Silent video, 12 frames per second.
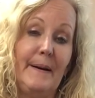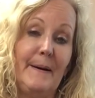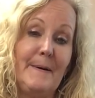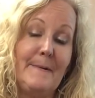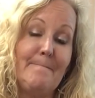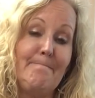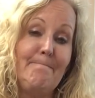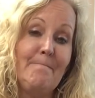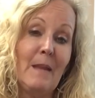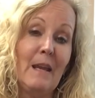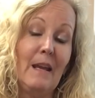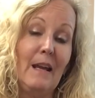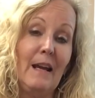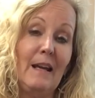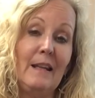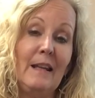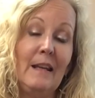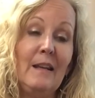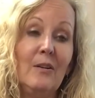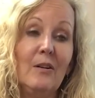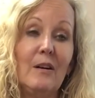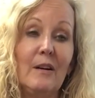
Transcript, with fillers: Um, and then there are